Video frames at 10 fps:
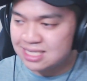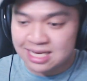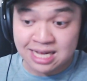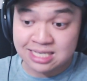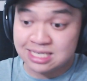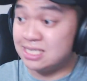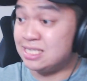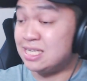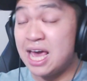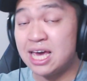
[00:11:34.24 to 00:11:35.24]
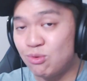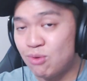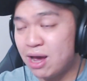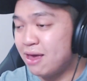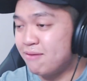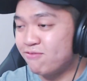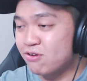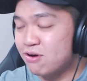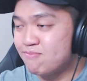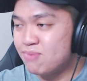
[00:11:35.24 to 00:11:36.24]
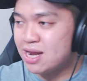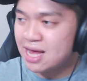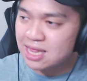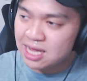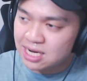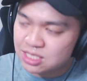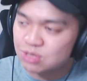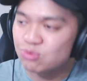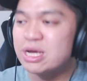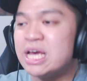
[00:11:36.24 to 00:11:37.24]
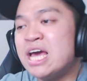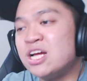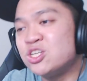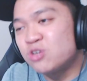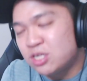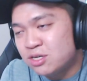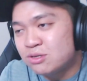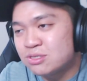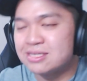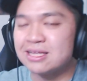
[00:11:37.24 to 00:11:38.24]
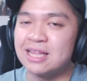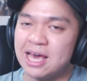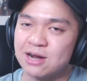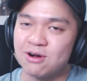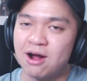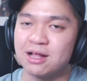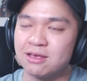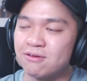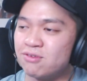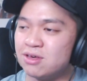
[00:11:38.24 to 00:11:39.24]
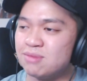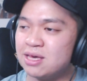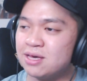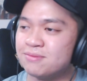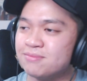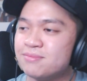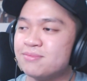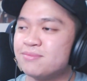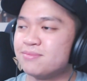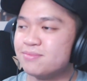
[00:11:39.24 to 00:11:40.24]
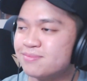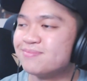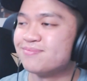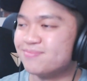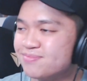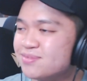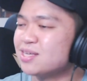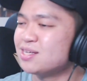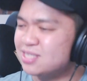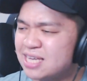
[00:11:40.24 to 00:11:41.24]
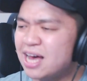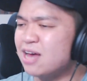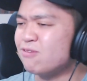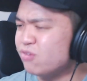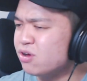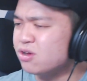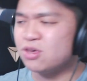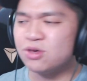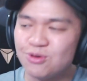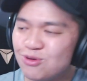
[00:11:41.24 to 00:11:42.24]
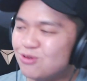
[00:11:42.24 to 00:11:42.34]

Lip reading: gets taken away for a bit and then it's reintroduced later on. You feel me? Die for you.